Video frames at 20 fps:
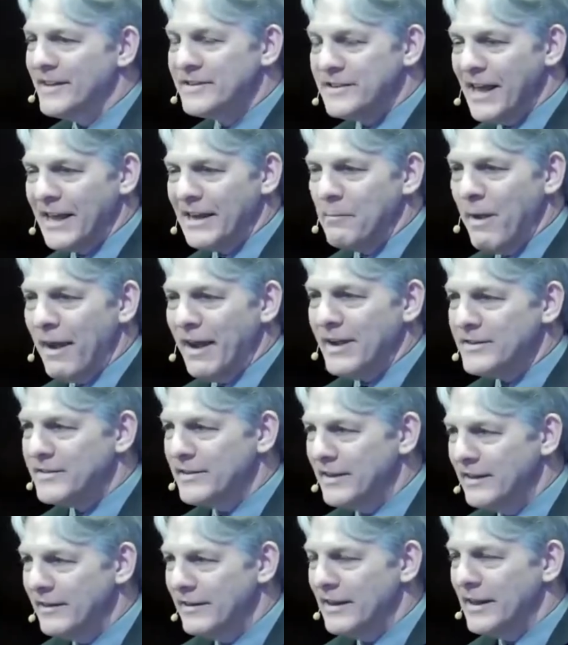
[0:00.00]
Isn't that
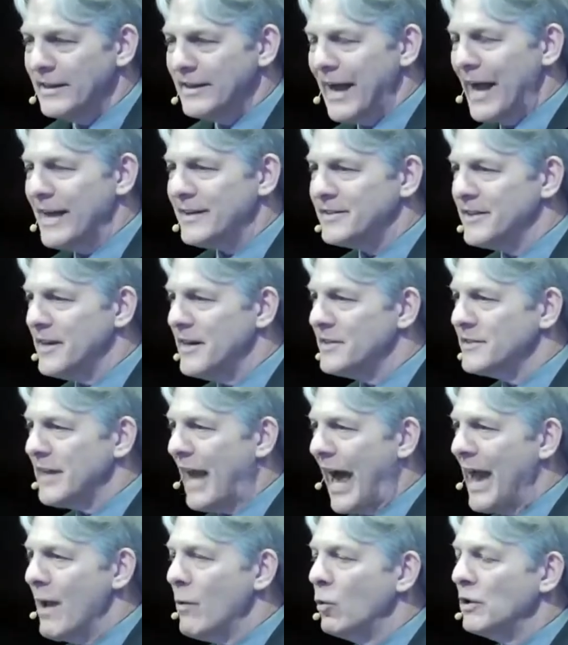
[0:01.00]
amazing? God
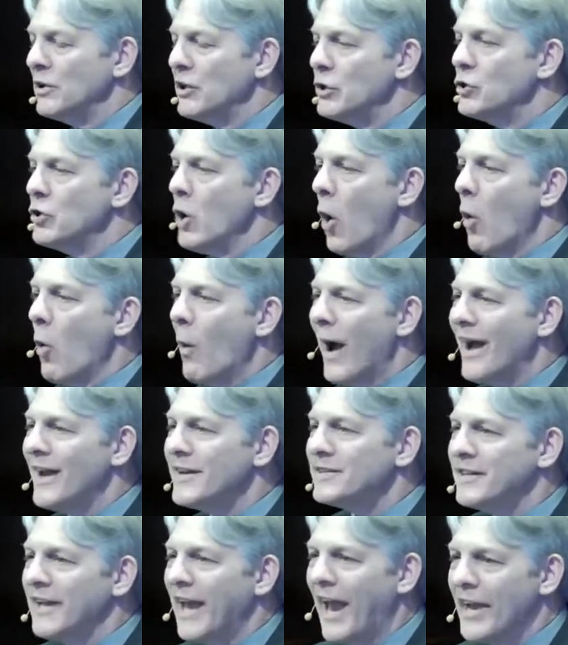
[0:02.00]
says, I will in no
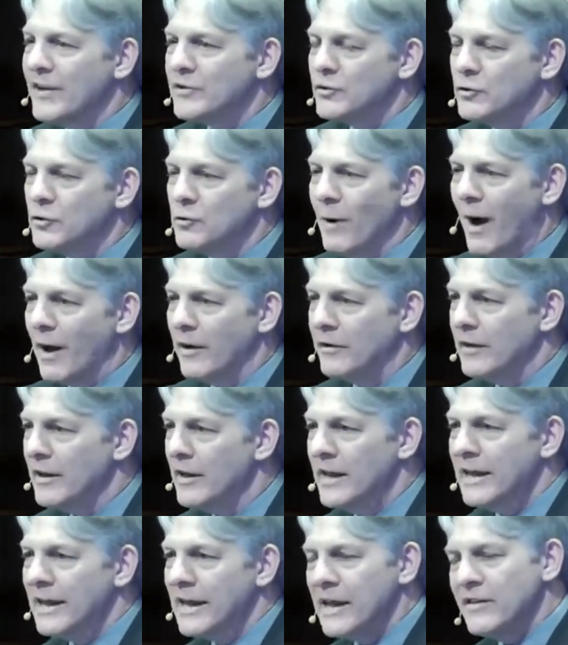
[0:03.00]
wise cast you out.